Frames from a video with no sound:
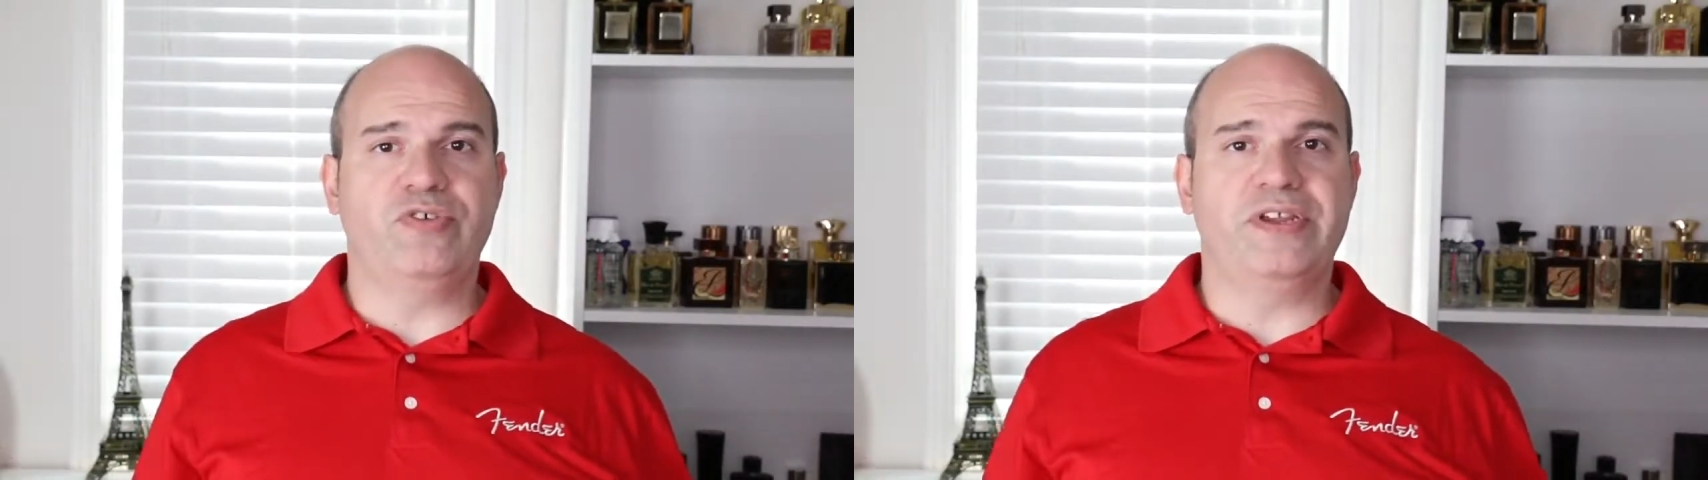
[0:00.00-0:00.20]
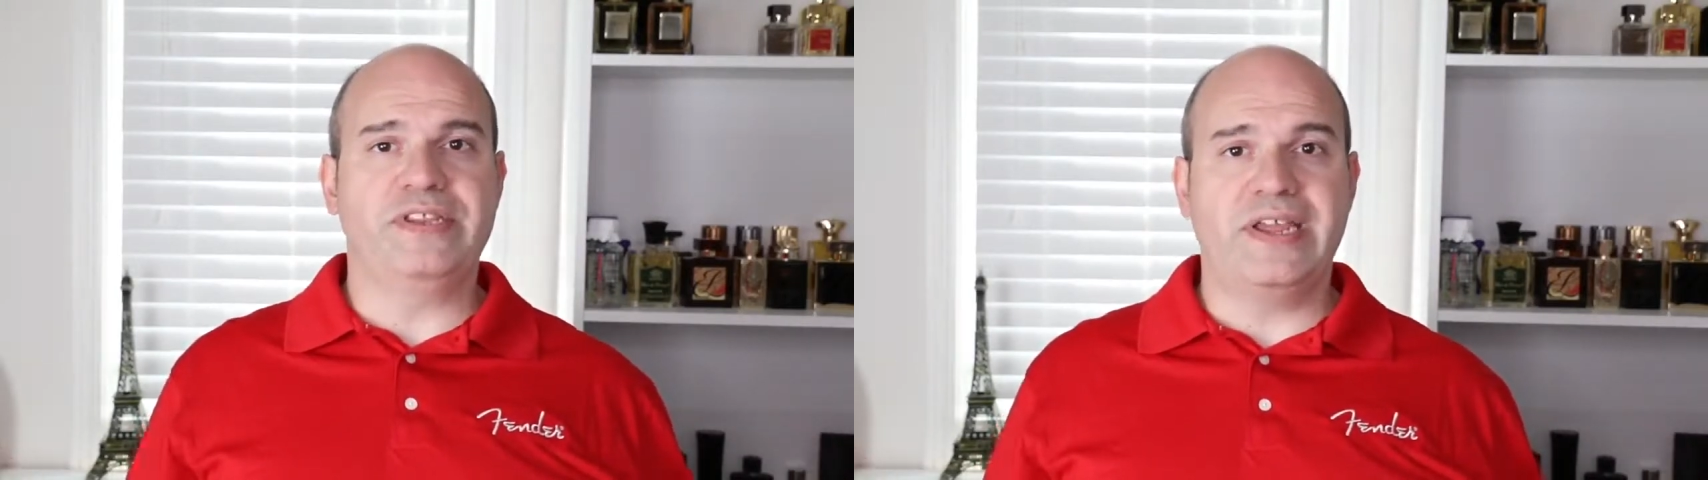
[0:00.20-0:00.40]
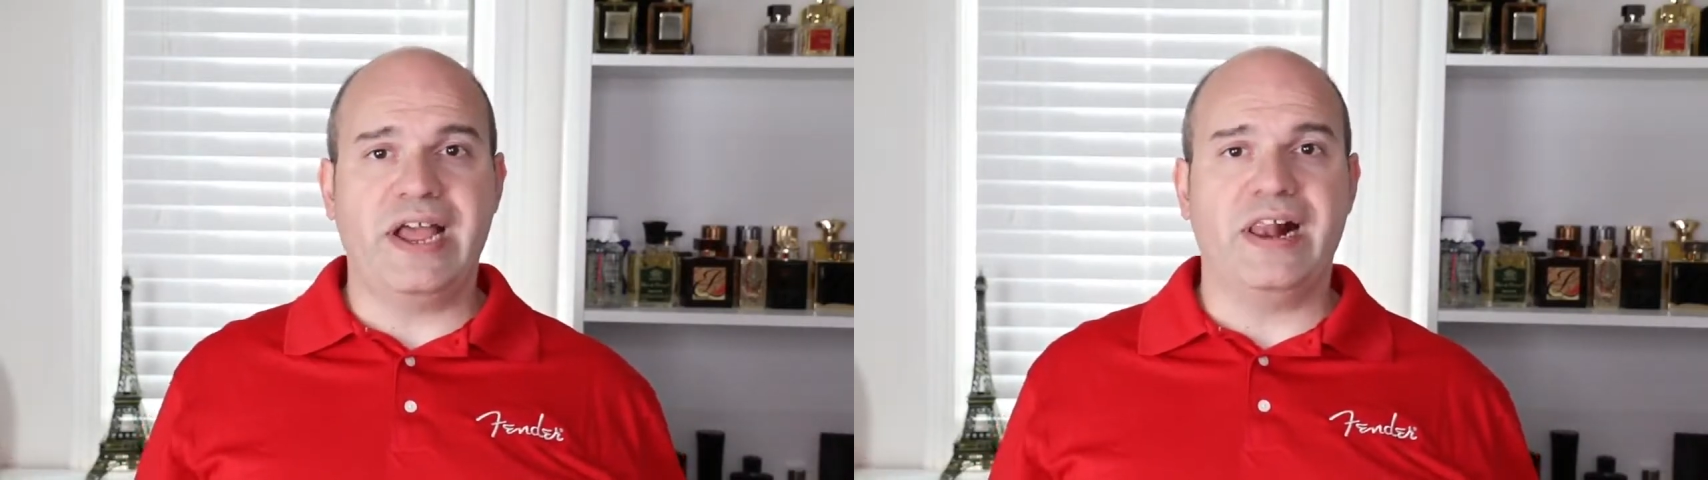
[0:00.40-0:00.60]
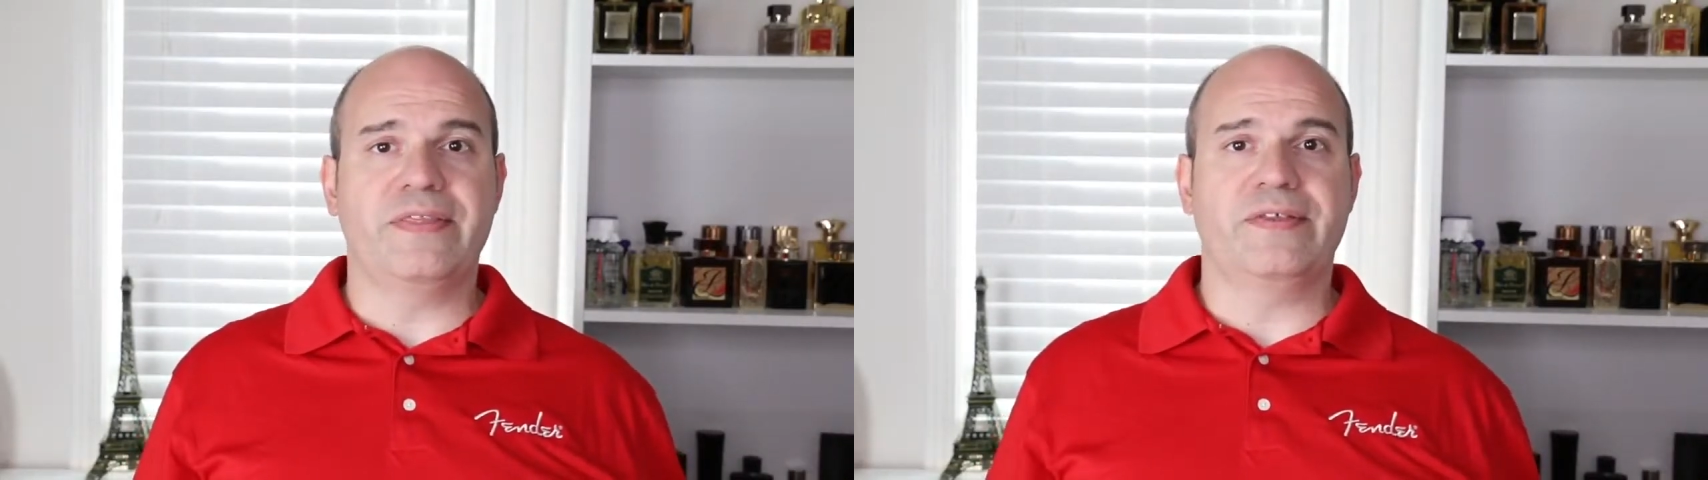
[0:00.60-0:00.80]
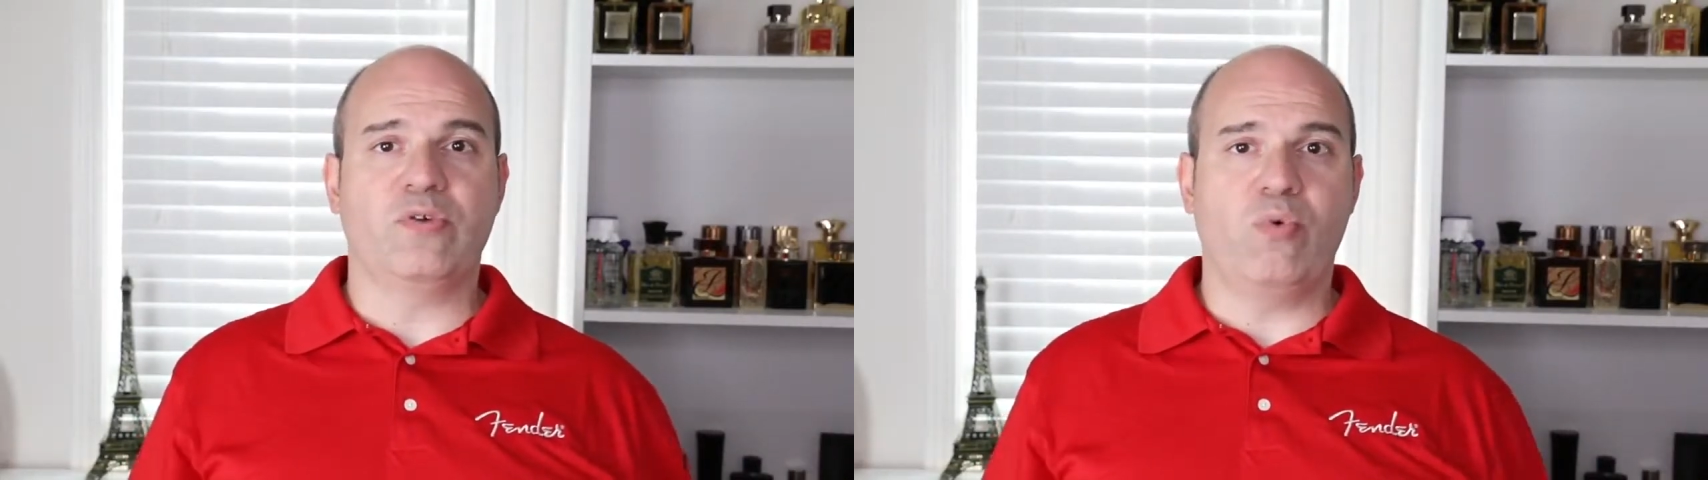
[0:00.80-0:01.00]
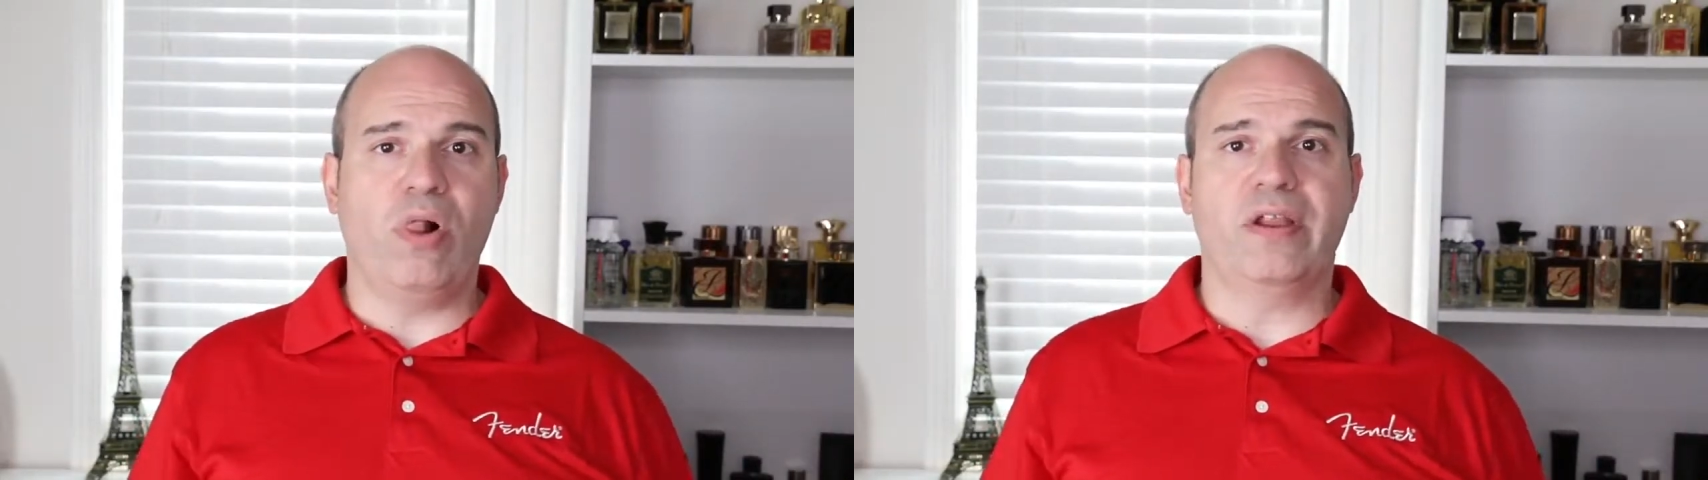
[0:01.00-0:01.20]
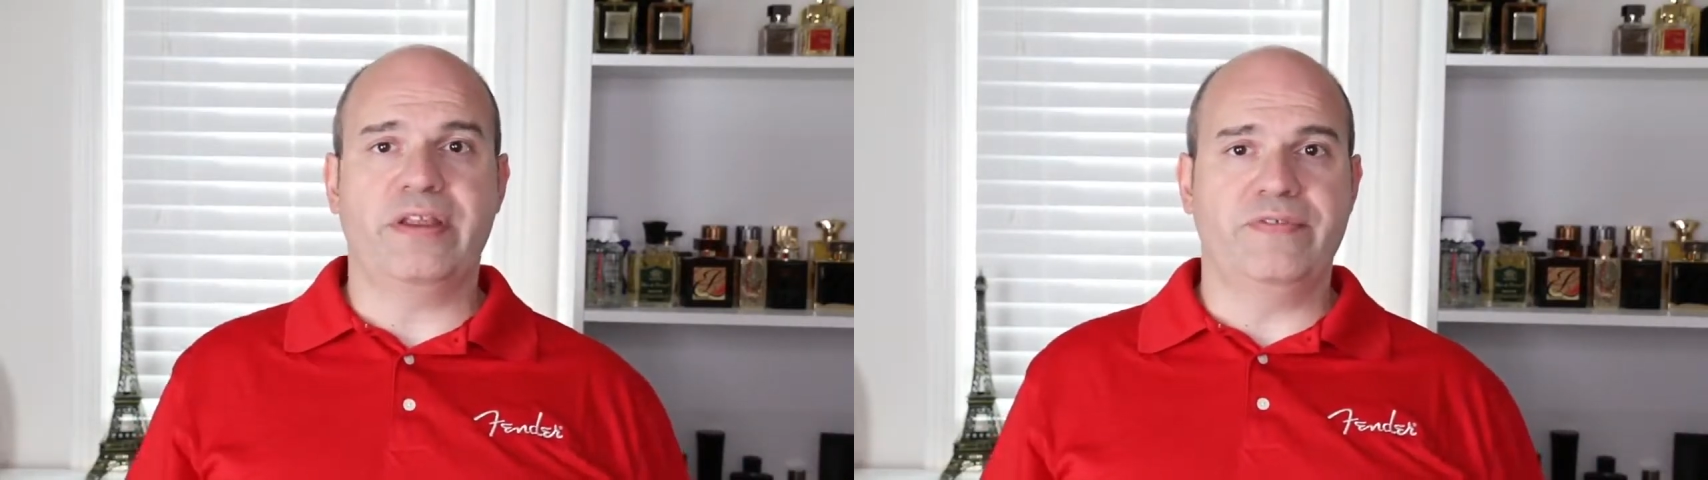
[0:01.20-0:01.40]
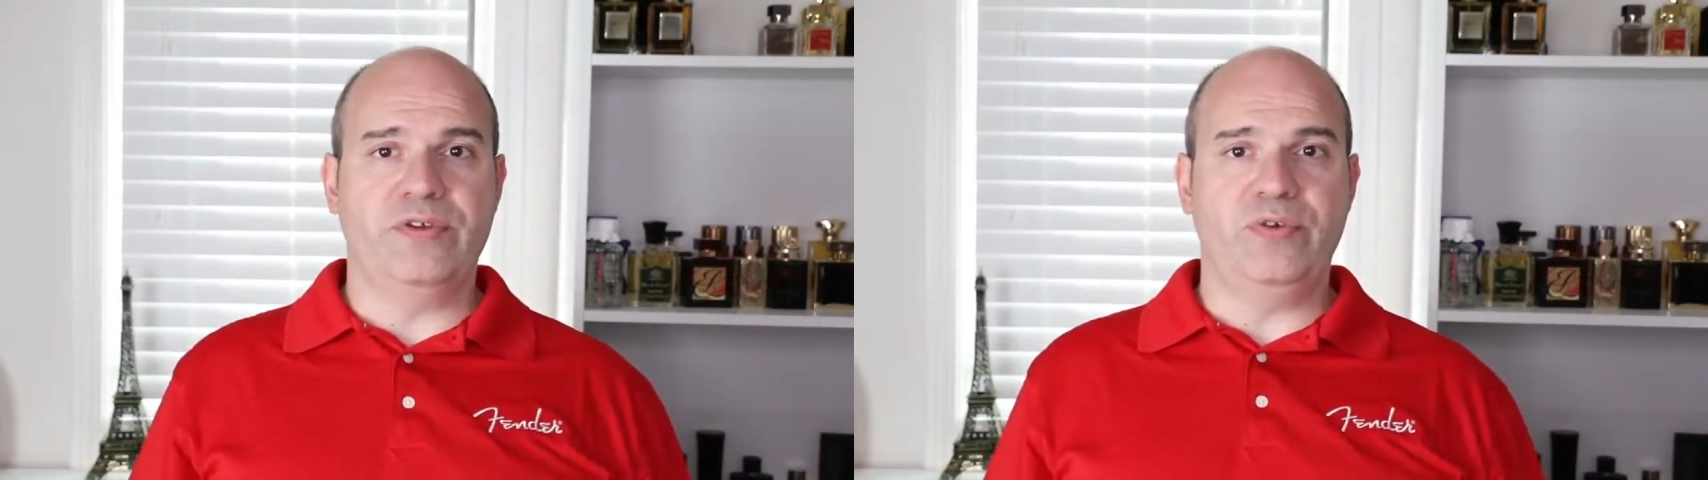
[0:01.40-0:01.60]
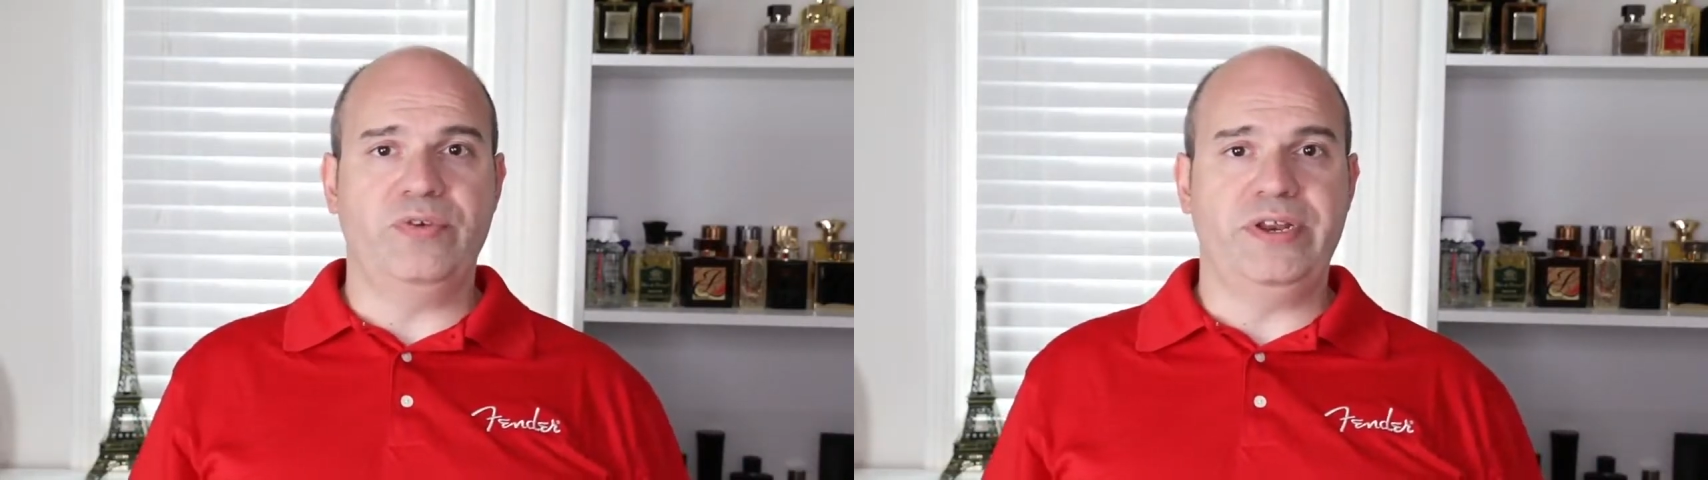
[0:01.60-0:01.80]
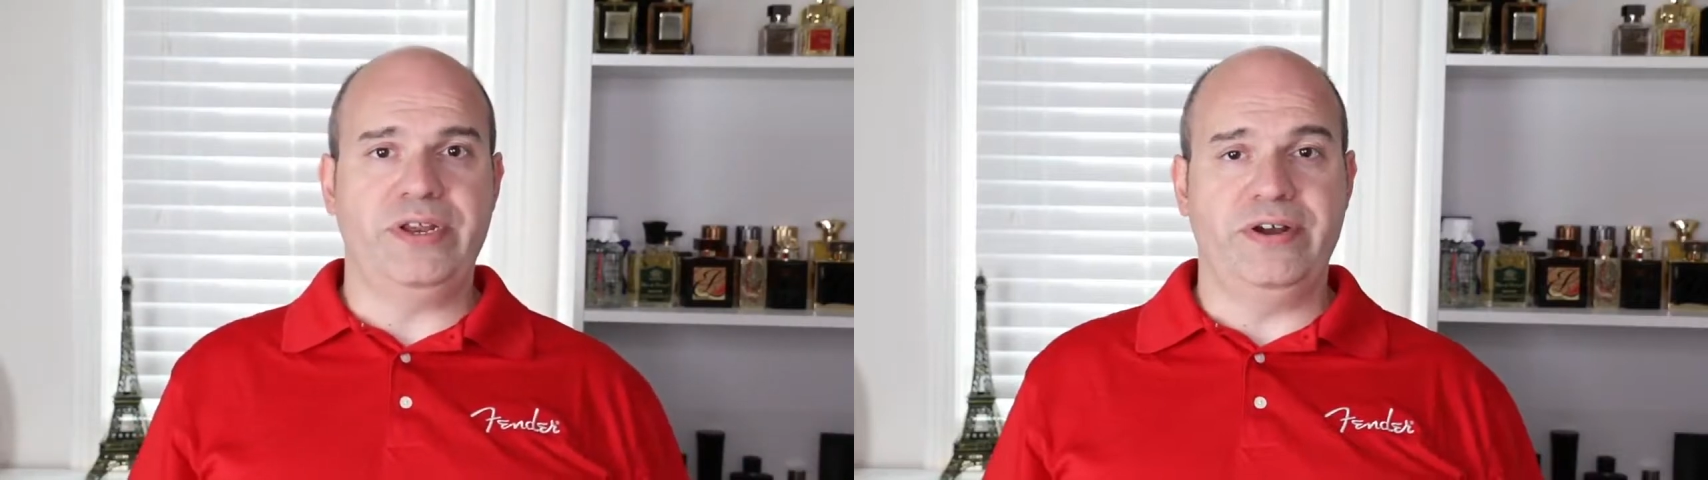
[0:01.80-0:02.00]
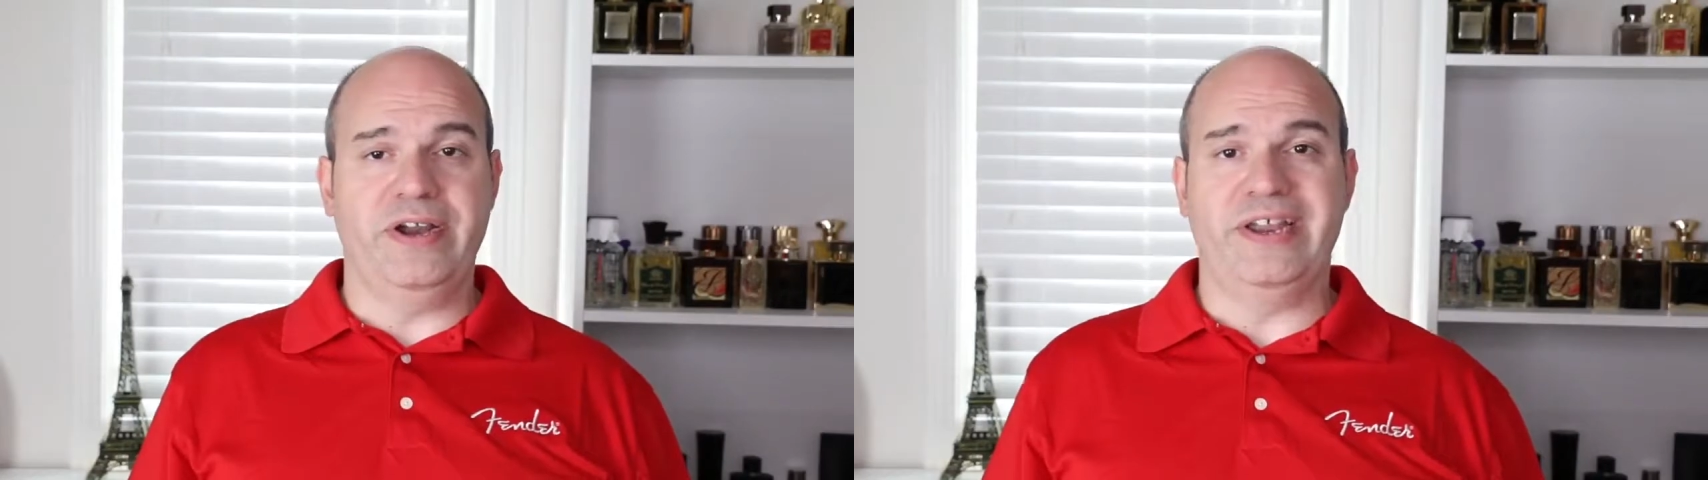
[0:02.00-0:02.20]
can tell the quality of the oud in here.